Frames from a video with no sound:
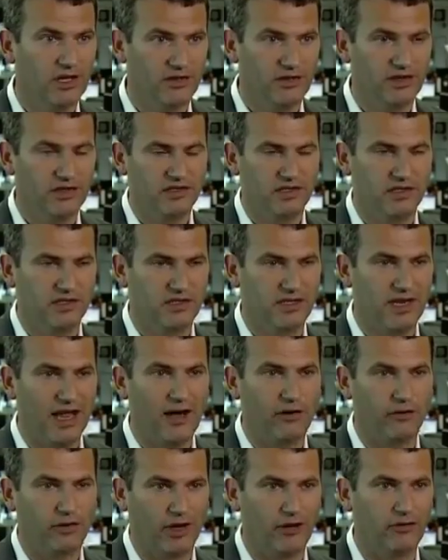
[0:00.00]
This is
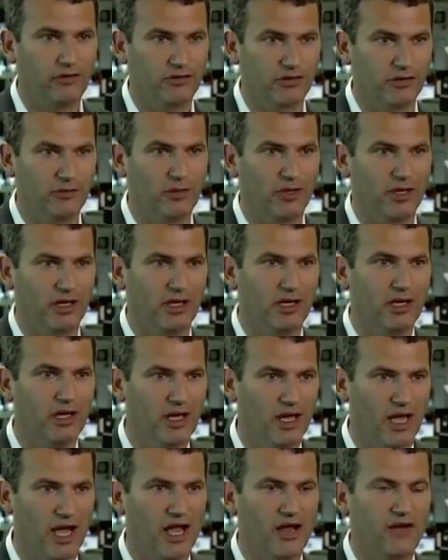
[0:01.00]
now going to be
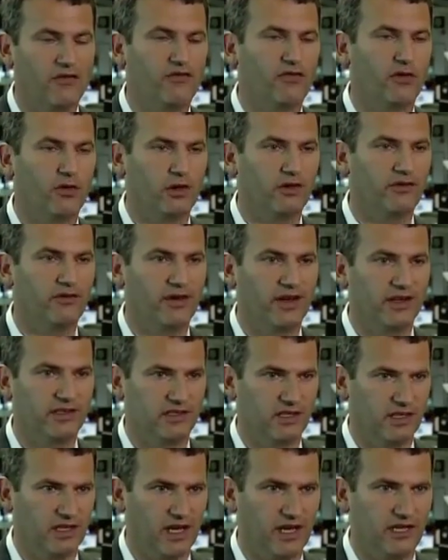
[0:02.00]
a full
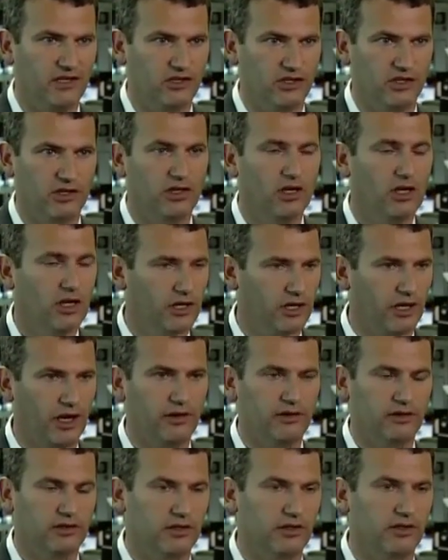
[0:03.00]
investigation
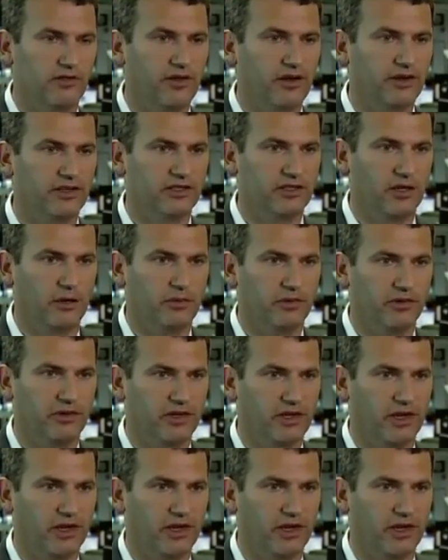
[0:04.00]
going to the very top of the